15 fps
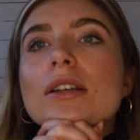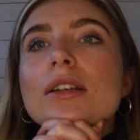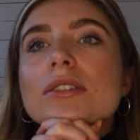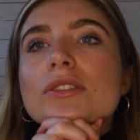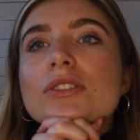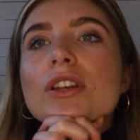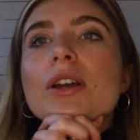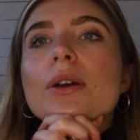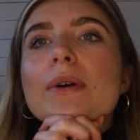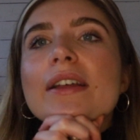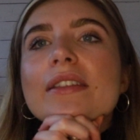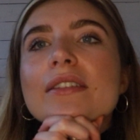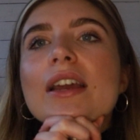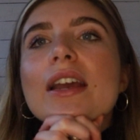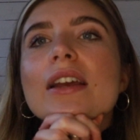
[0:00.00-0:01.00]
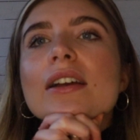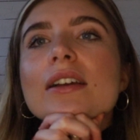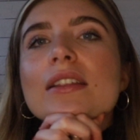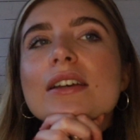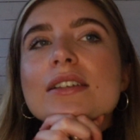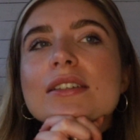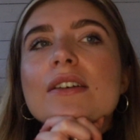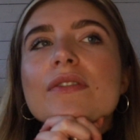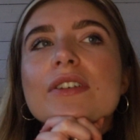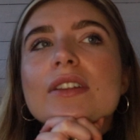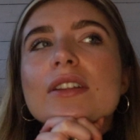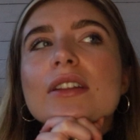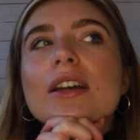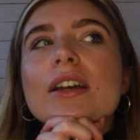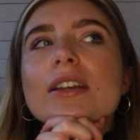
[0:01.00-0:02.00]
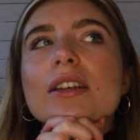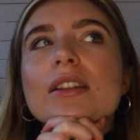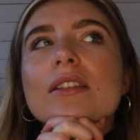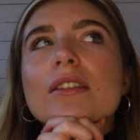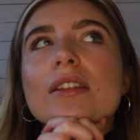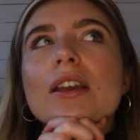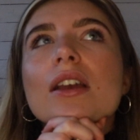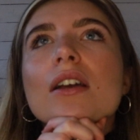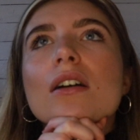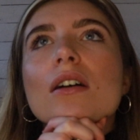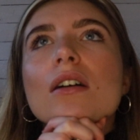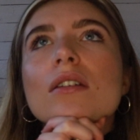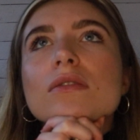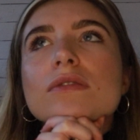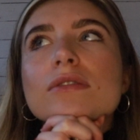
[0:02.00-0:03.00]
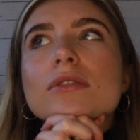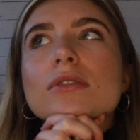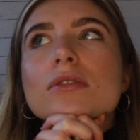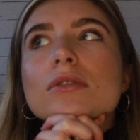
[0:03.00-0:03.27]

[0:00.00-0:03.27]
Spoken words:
So I think that's everything that I can think of.